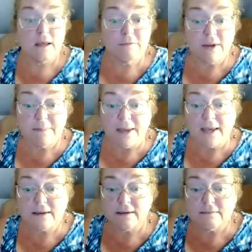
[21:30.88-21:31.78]
be right
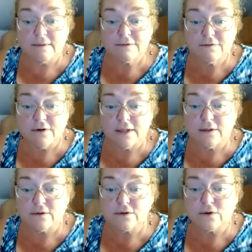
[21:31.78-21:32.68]
back. I have to
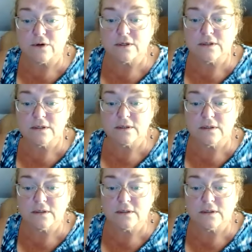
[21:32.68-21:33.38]
find those cards.